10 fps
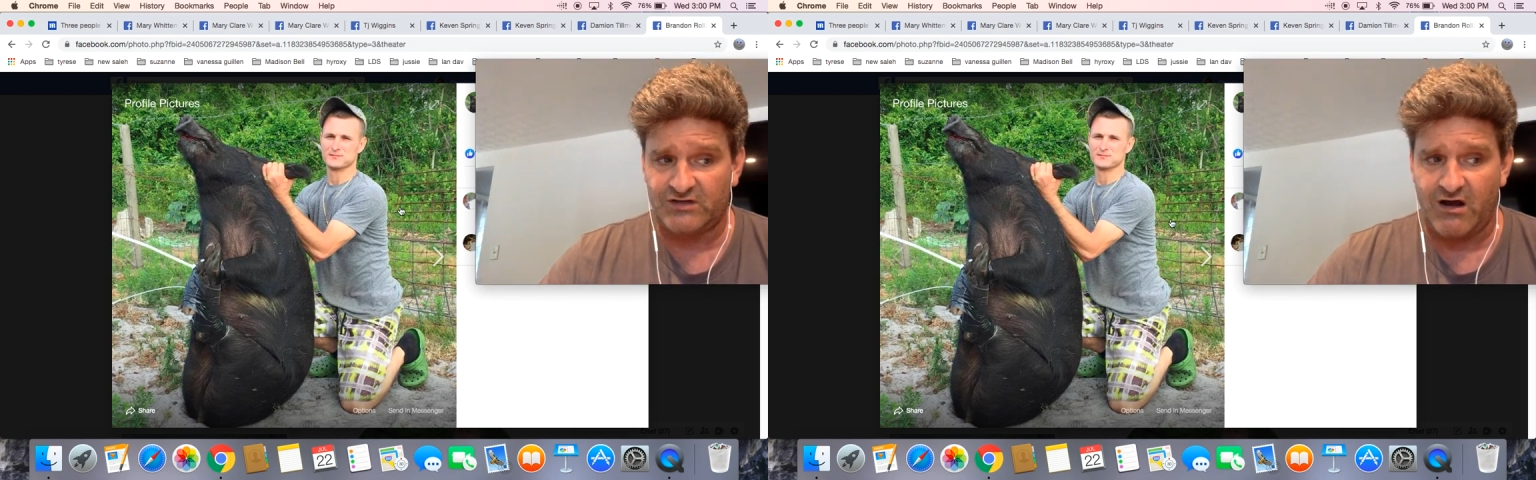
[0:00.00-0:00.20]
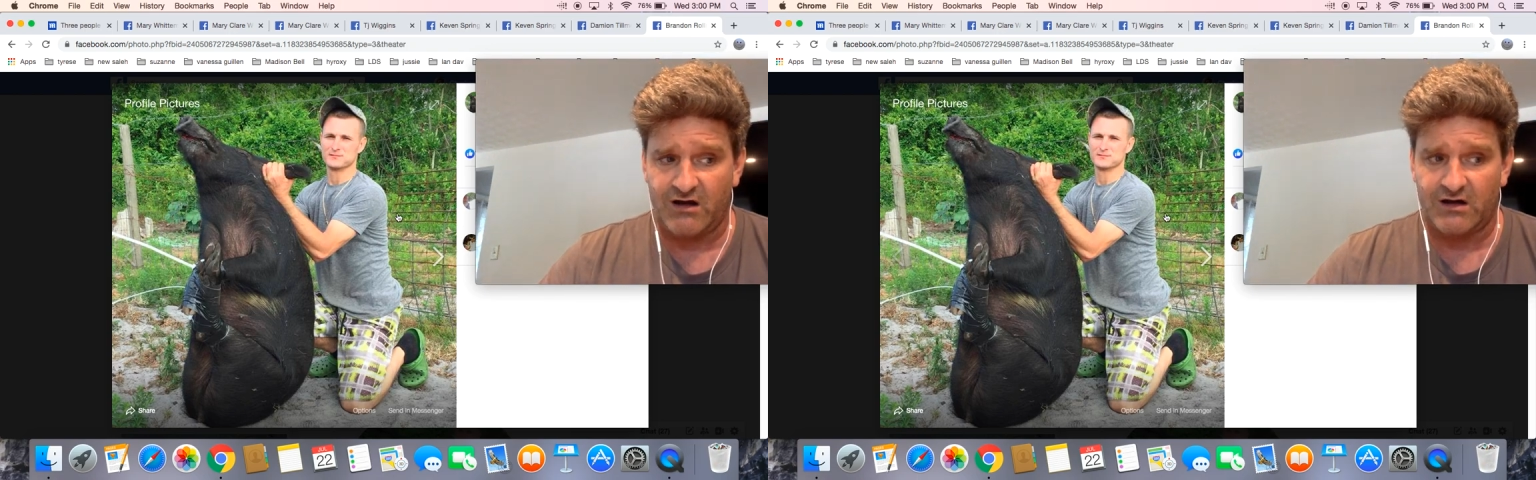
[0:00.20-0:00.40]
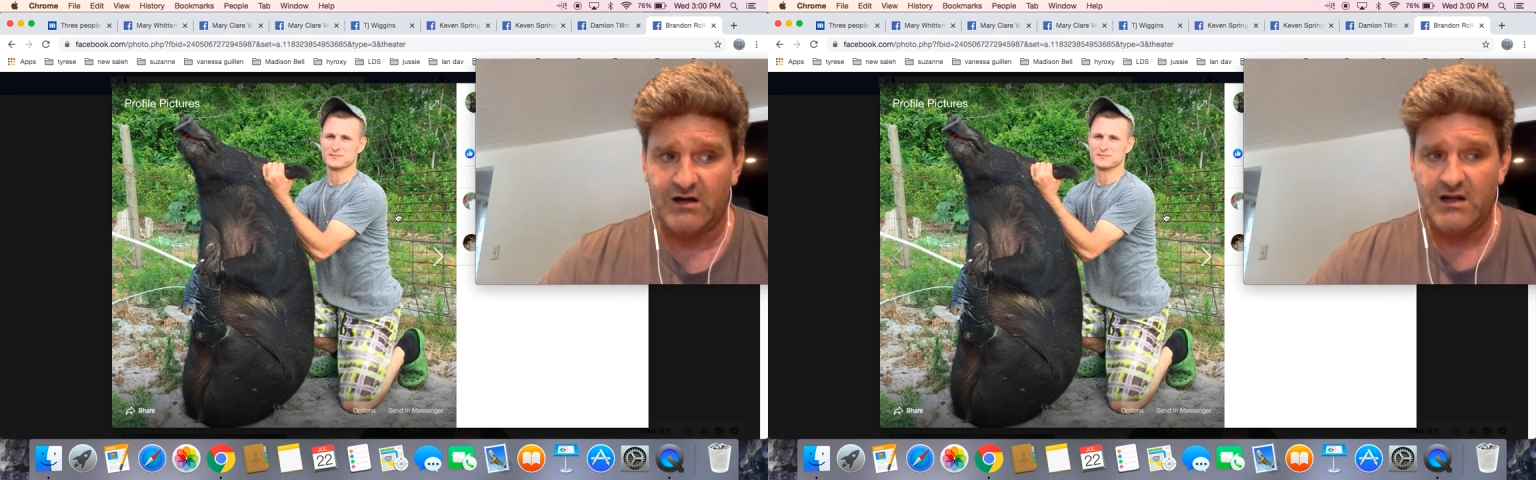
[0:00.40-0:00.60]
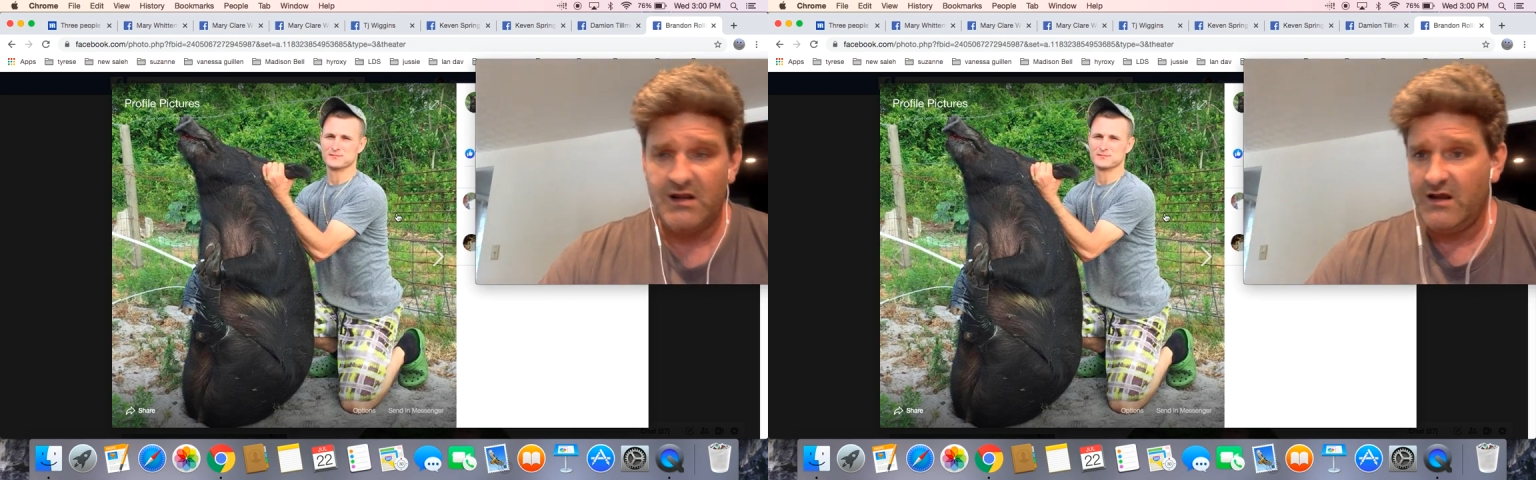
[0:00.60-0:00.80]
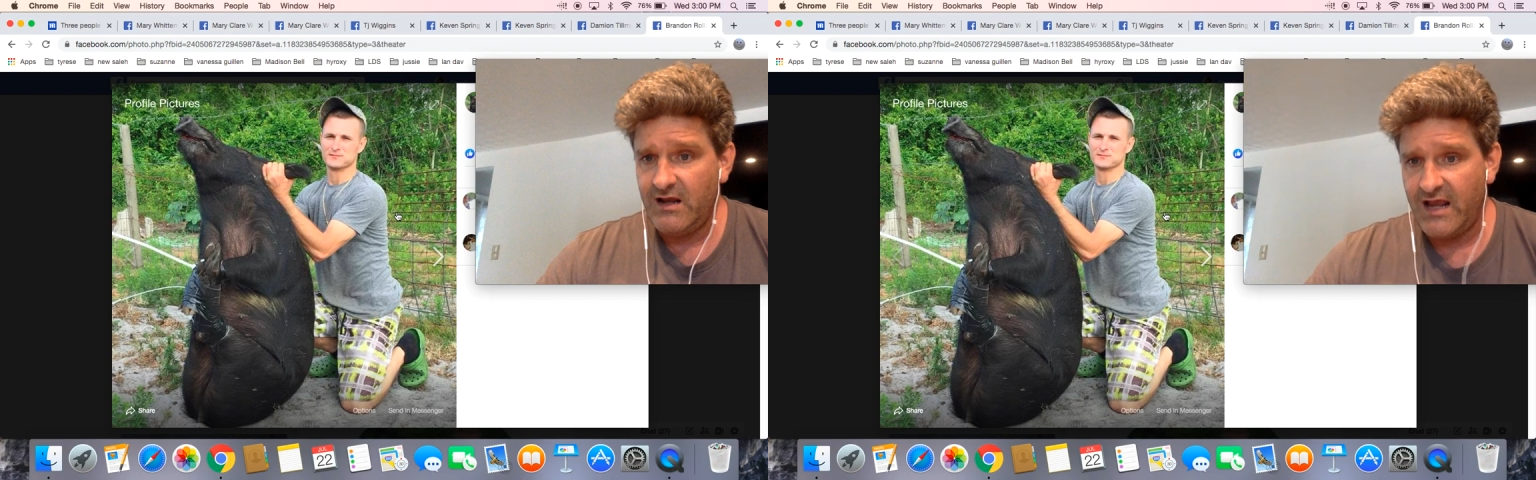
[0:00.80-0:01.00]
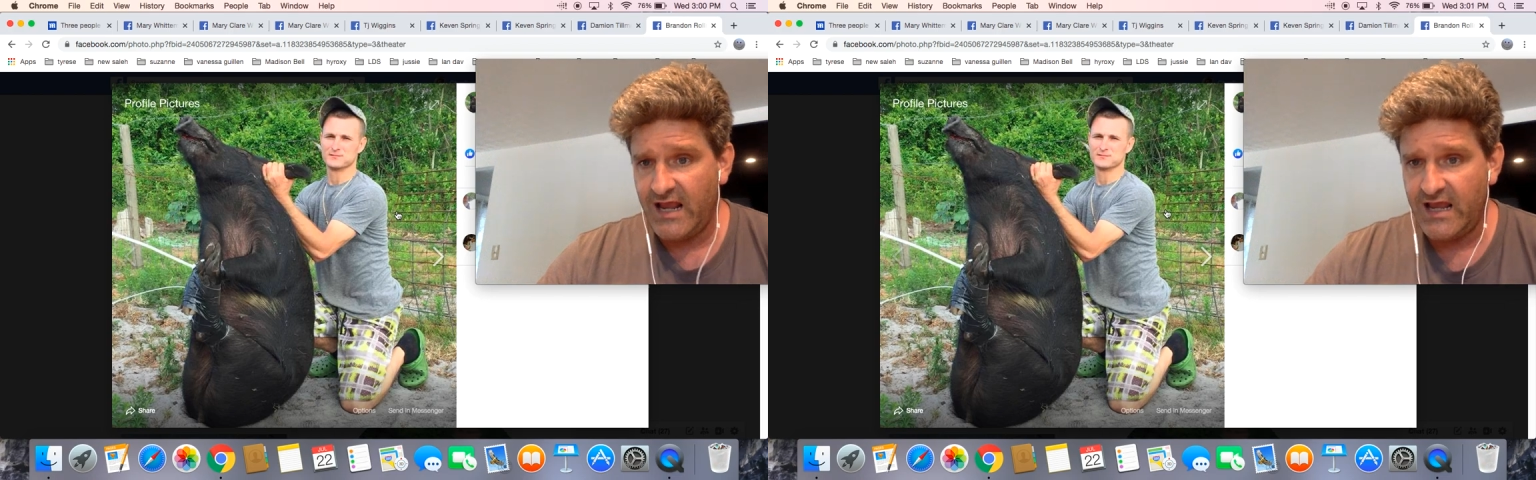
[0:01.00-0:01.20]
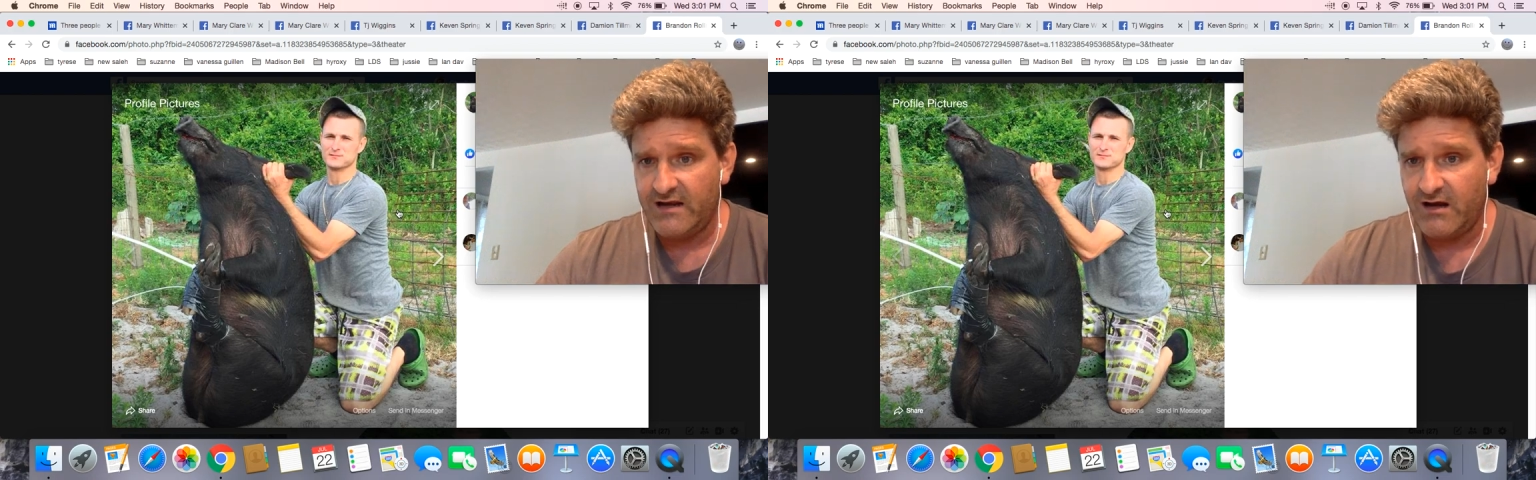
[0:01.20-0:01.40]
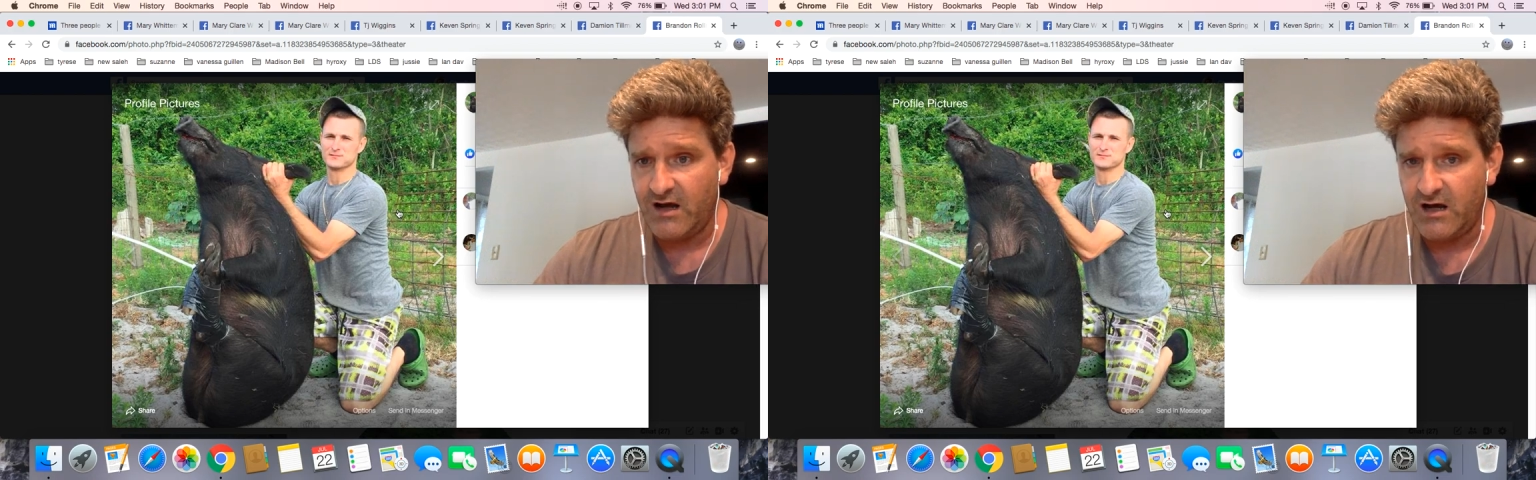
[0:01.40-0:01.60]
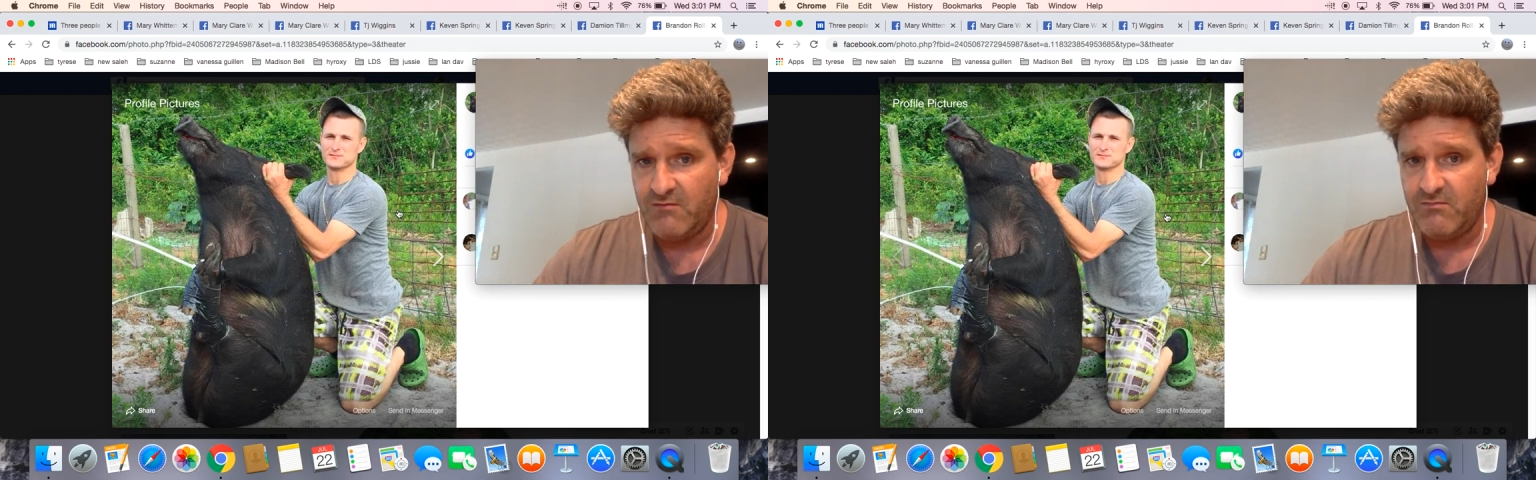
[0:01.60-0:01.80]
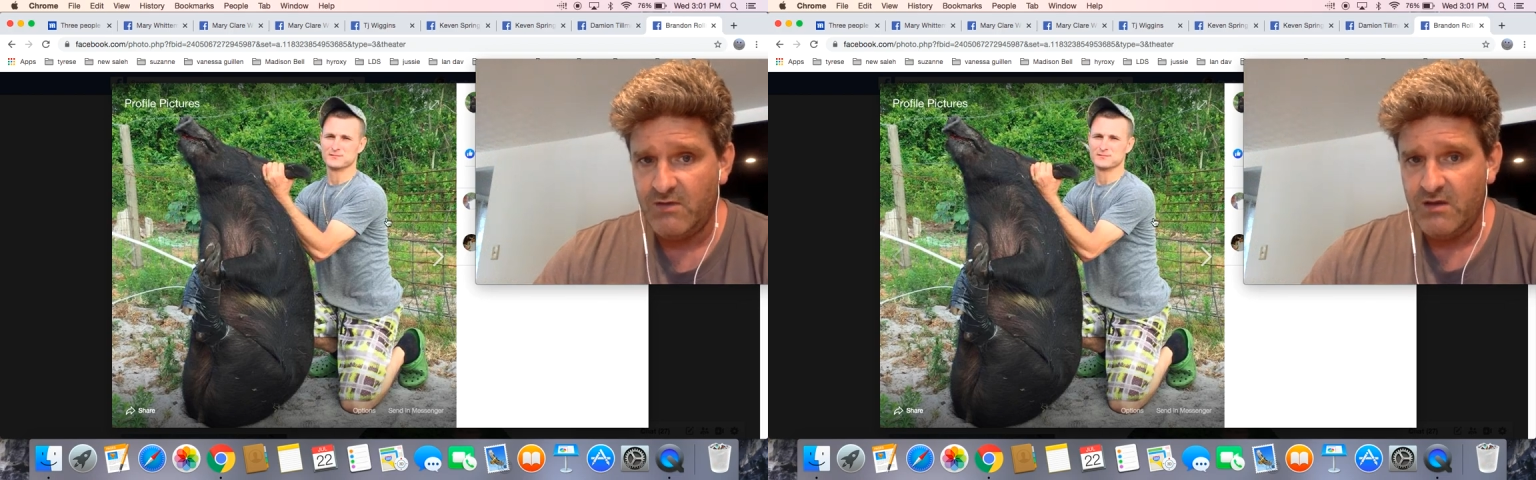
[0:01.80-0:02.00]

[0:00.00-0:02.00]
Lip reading: daughter and called